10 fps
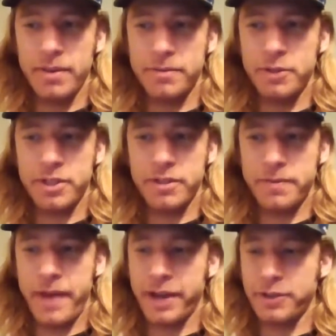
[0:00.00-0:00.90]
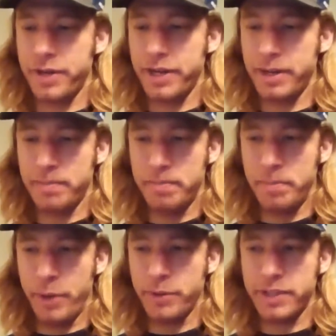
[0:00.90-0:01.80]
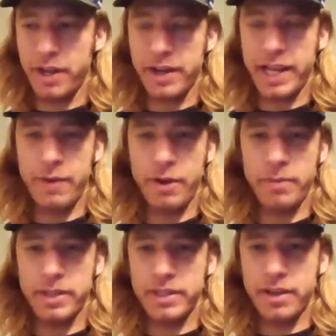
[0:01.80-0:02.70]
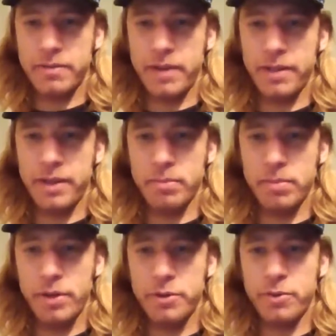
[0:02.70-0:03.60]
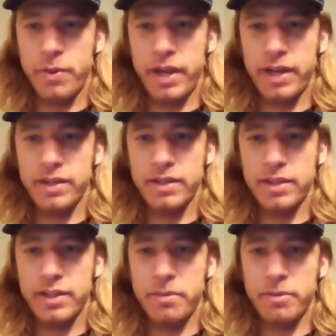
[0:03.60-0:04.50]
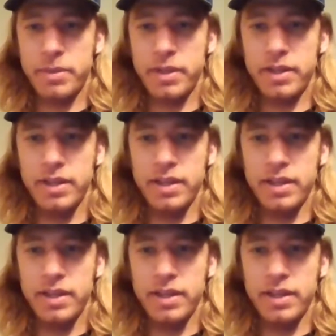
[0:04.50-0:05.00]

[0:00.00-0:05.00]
just the factory bone stock KYB stuff, I think blows away the WP